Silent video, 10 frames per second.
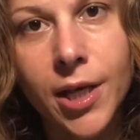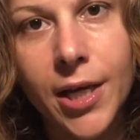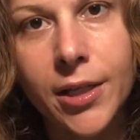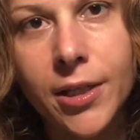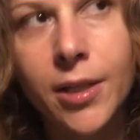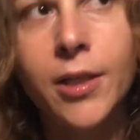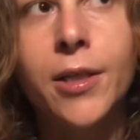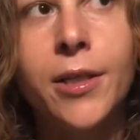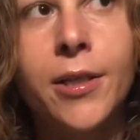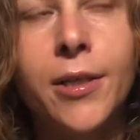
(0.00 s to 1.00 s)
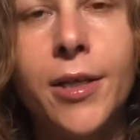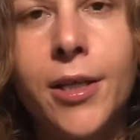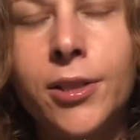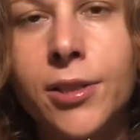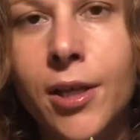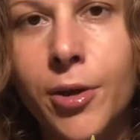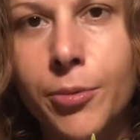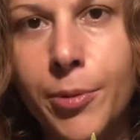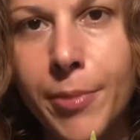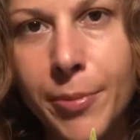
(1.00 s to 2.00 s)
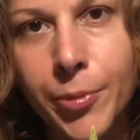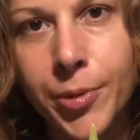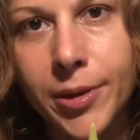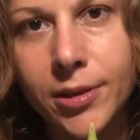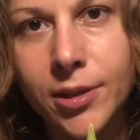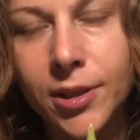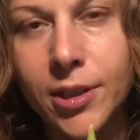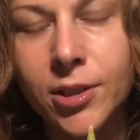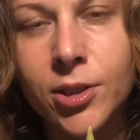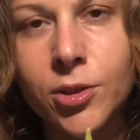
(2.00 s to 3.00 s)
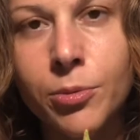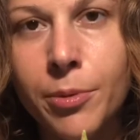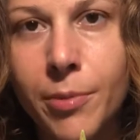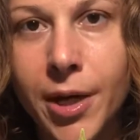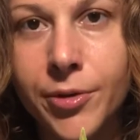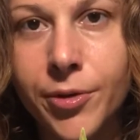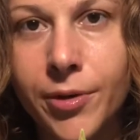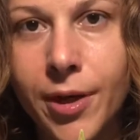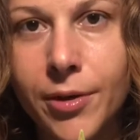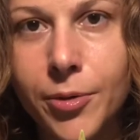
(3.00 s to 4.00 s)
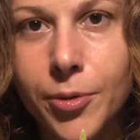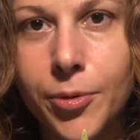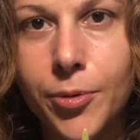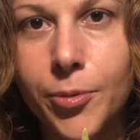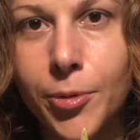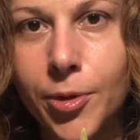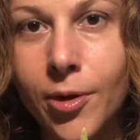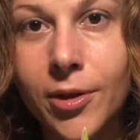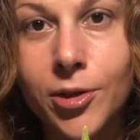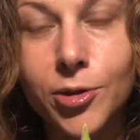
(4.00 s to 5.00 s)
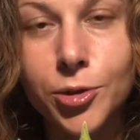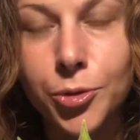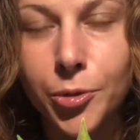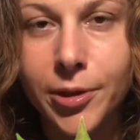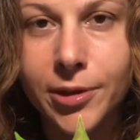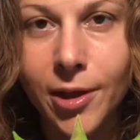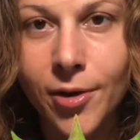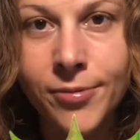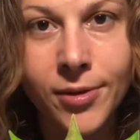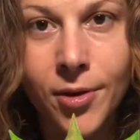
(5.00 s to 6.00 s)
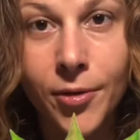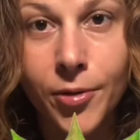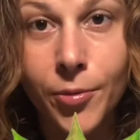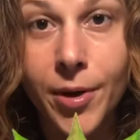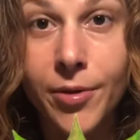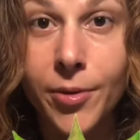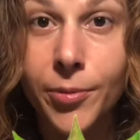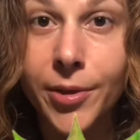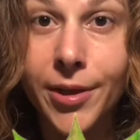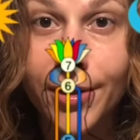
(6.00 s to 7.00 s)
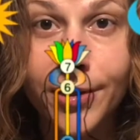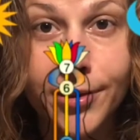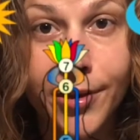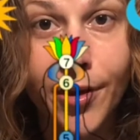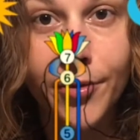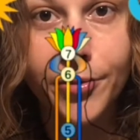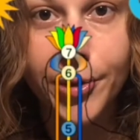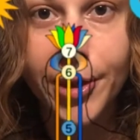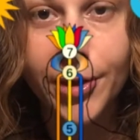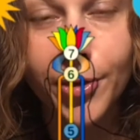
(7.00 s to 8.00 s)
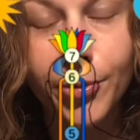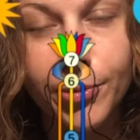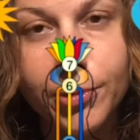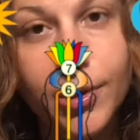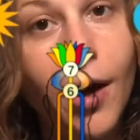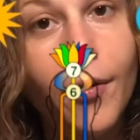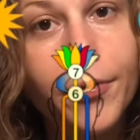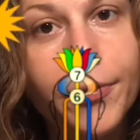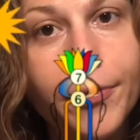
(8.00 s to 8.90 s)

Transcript: And it's a remembrance. This is a reminder that we're not going to destroy self along the way, that we're healing self, we're healing through self.